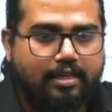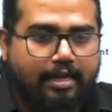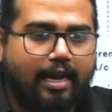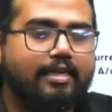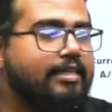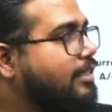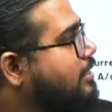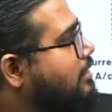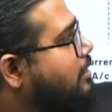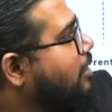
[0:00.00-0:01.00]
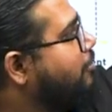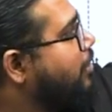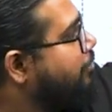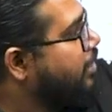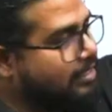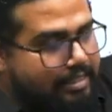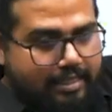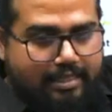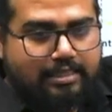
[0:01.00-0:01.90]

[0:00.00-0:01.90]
and India is never facing any